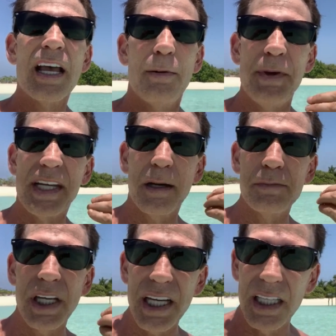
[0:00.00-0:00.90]
it
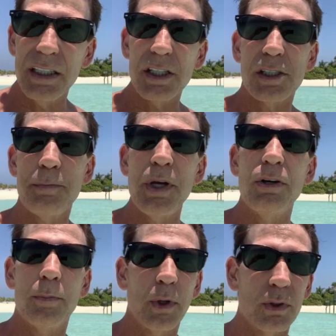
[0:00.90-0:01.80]
becomes
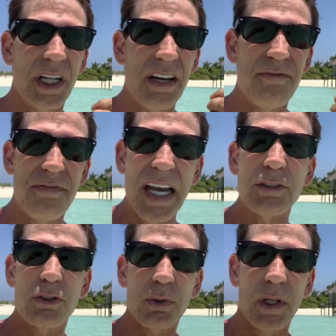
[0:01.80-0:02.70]
indisputable that
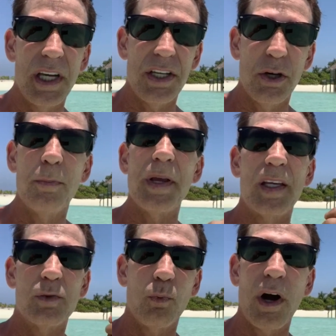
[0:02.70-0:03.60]
eventually you'll be
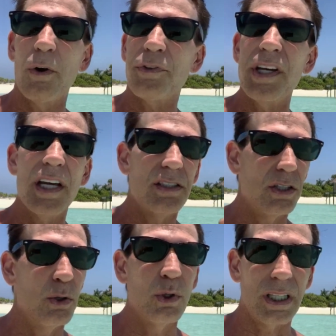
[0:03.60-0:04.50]
as wealthy as
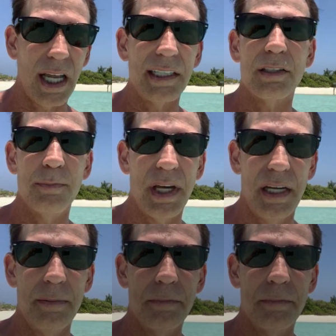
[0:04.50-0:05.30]
you would like to be?